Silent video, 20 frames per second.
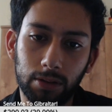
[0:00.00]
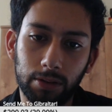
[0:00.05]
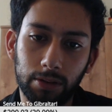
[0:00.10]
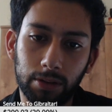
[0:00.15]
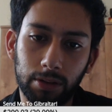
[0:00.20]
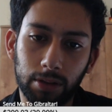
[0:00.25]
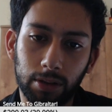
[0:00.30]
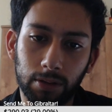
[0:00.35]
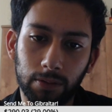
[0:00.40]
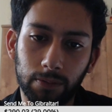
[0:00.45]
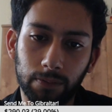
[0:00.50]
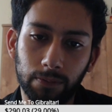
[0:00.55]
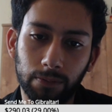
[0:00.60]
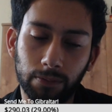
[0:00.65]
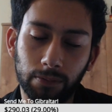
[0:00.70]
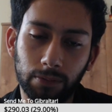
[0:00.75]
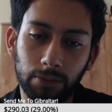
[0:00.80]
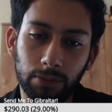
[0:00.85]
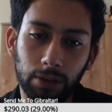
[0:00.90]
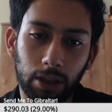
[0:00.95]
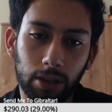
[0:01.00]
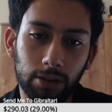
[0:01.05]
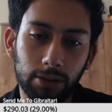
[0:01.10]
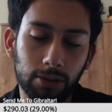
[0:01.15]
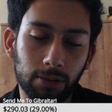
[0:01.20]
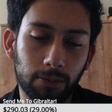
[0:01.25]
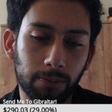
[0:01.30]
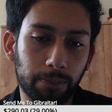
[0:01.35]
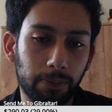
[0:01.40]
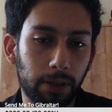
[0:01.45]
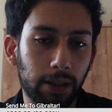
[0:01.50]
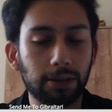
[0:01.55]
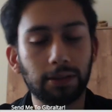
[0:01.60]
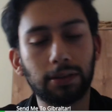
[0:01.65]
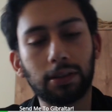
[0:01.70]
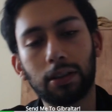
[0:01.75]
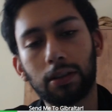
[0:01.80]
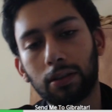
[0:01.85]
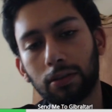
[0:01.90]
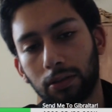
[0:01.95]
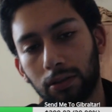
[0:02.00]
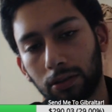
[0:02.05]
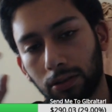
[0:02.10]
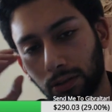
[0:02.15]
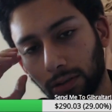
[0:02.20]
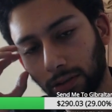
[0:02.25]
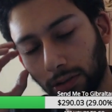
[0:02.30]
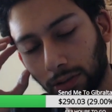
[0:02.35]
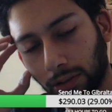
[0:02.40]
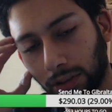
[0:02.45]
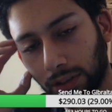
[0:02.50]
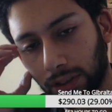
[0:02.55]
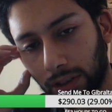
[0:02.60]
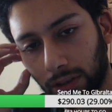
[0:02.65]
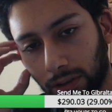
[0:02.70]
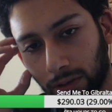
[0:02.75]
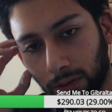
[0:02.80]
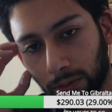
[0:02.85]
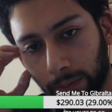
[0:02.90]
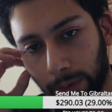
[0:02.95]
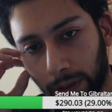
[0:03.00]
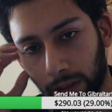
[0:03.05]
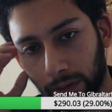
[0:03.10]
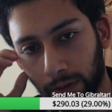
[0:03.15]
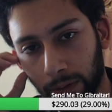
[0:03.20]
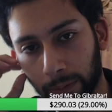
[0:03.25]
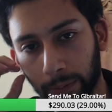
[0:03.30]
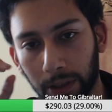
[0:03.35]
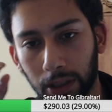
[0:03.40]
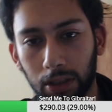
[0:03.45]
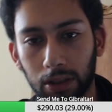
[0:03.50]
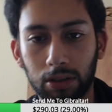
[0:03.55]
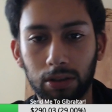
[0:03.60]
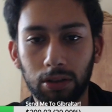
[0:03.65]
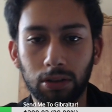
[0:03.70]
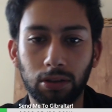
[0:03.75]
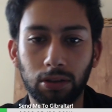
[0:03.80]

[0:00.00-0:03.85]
yeah there are some plans that are considered to be even better